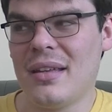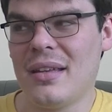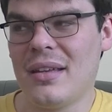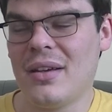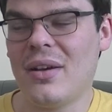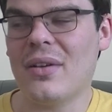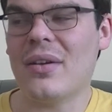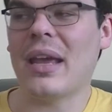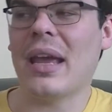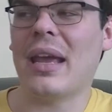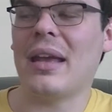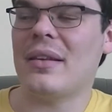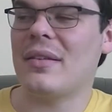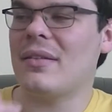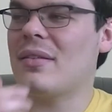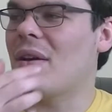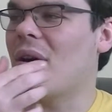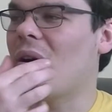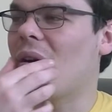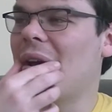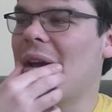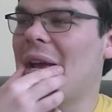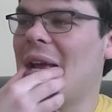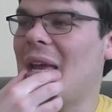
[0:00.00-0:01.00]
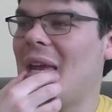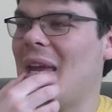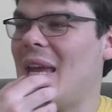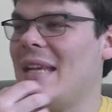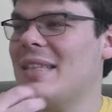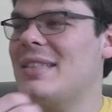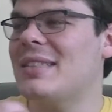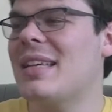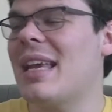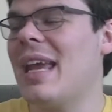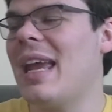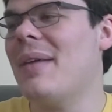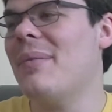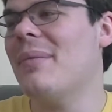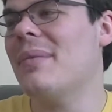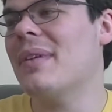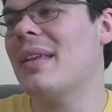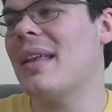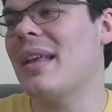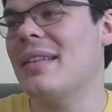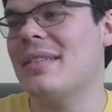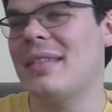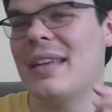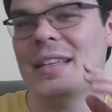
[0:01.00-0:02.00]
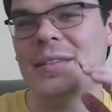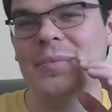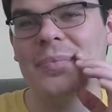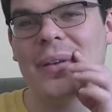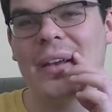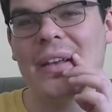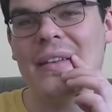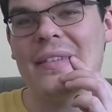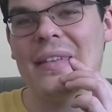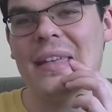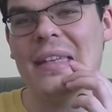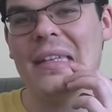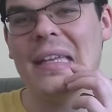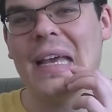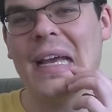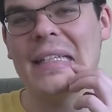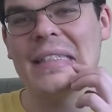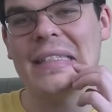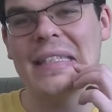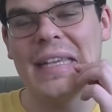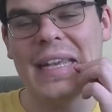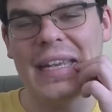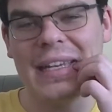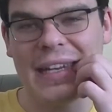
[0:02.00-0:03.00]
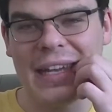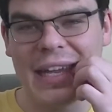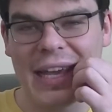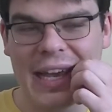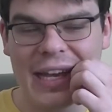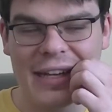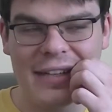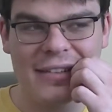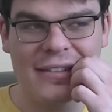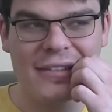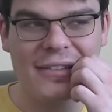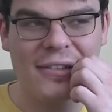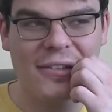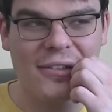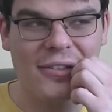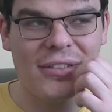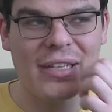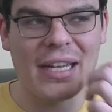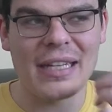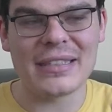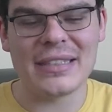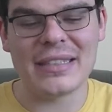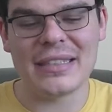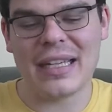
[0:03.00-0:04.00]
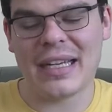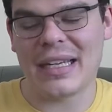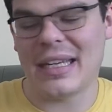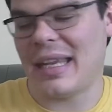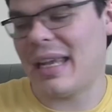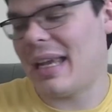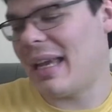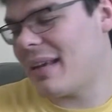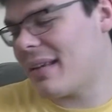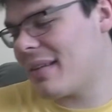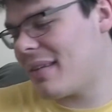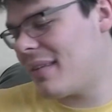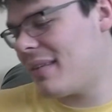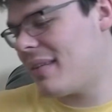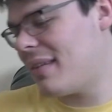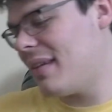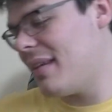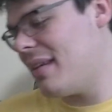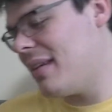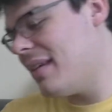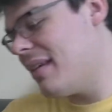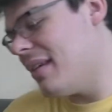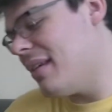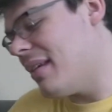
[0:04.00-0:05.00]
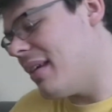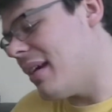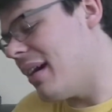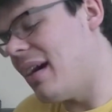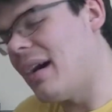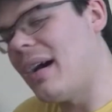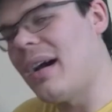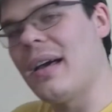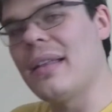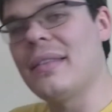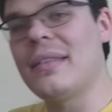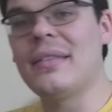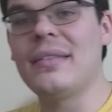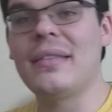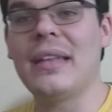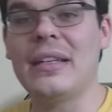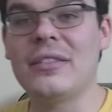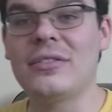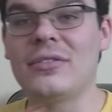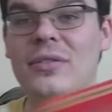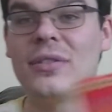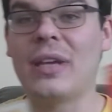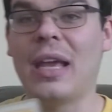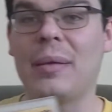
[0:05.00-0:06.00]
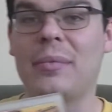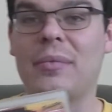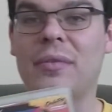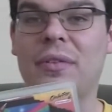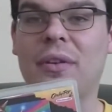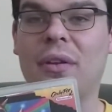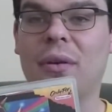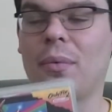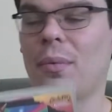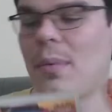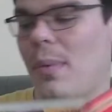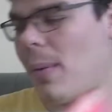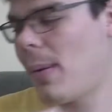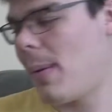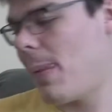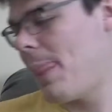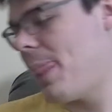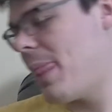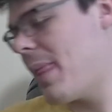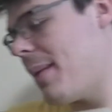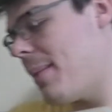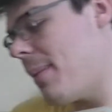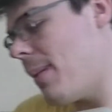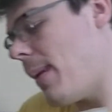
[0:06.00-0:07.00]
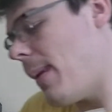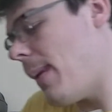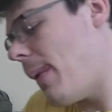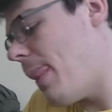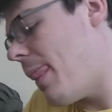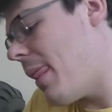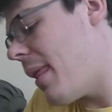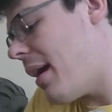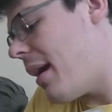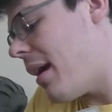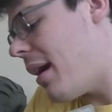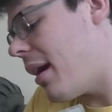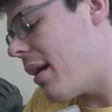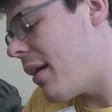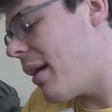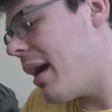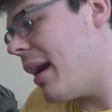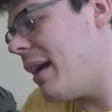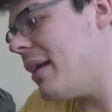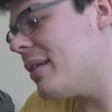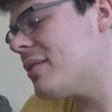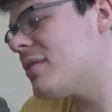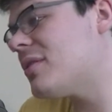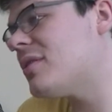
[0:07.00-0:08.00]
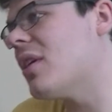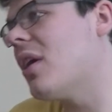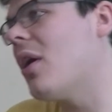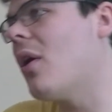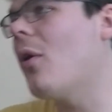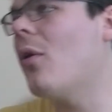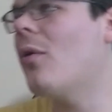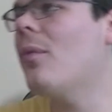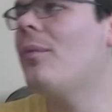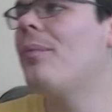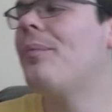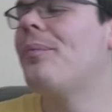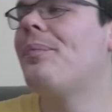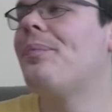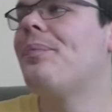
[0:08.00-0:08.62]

Okay, so each game takes place in 1980X or 1990X. These two games do. Alright, so